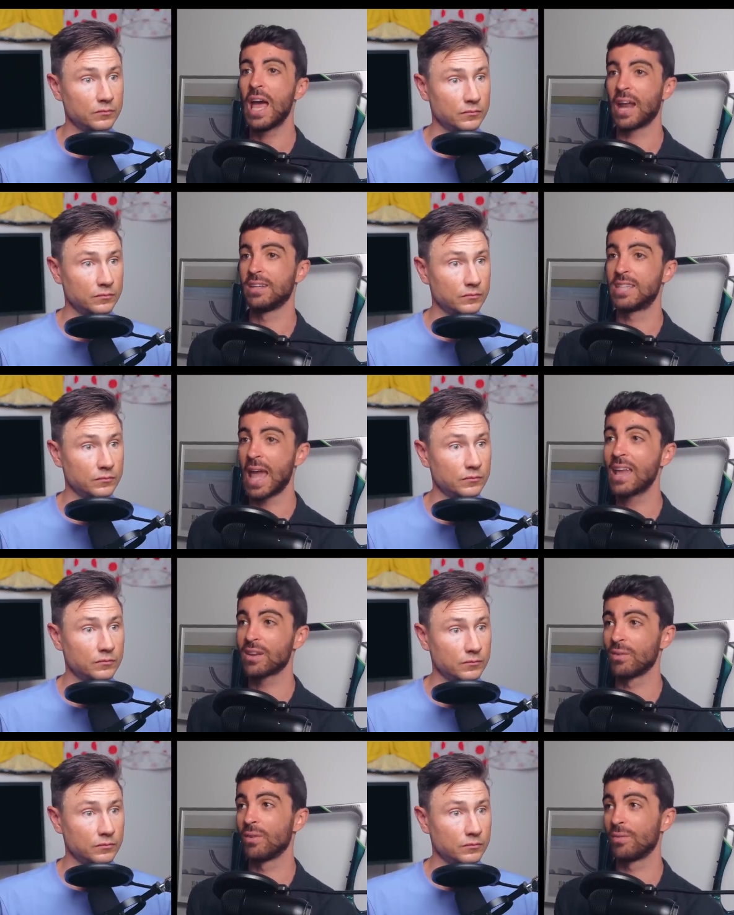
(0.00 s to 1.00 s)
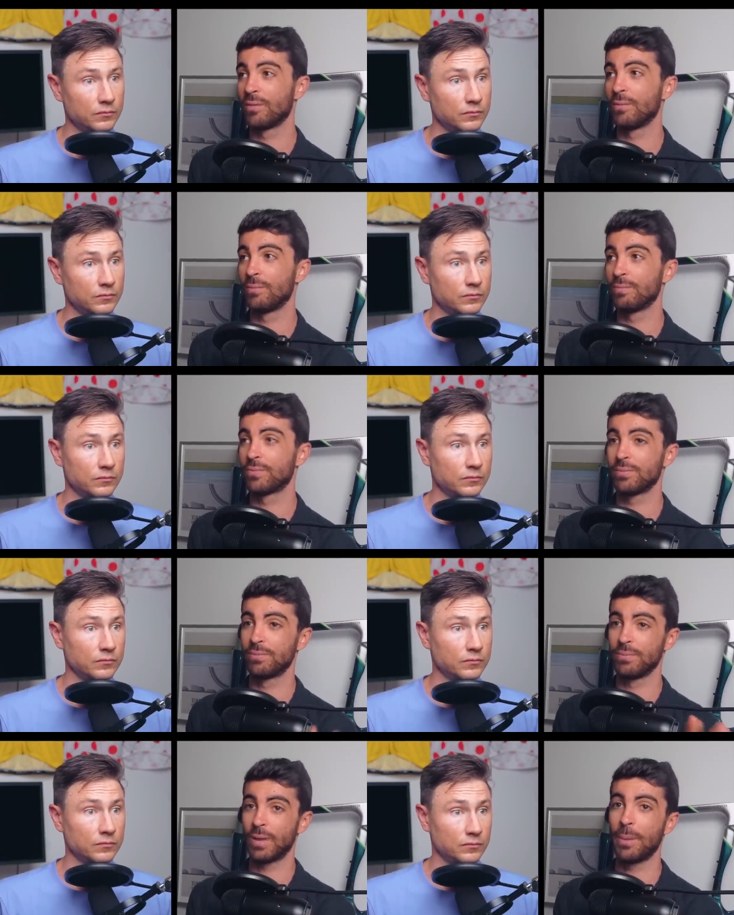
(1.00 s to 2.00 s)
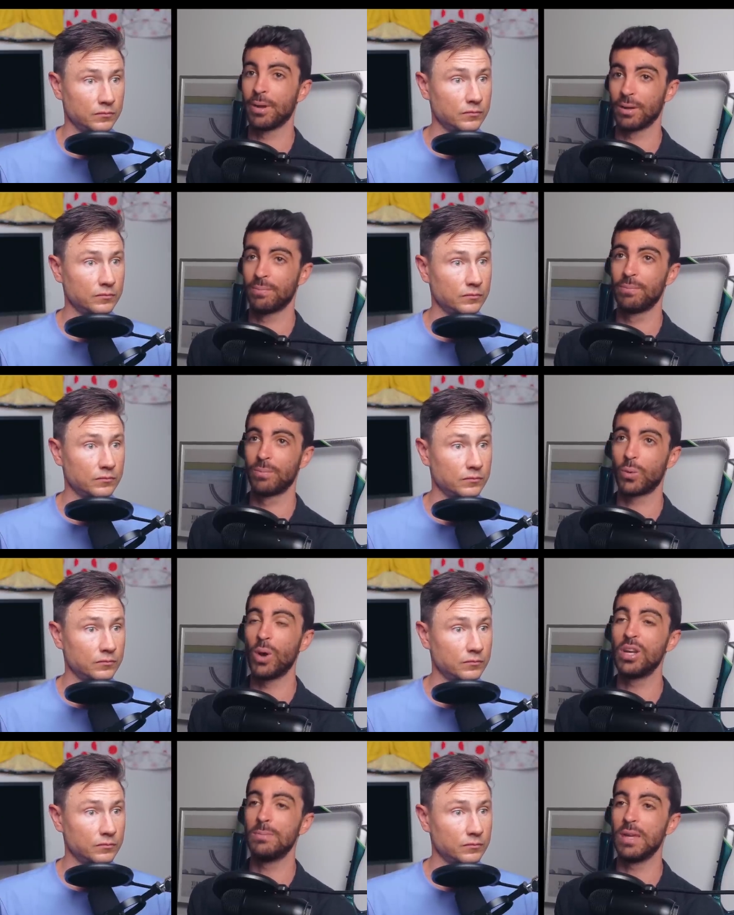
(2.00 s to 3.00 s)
Speaker 1: And Dan, I'm going to quote him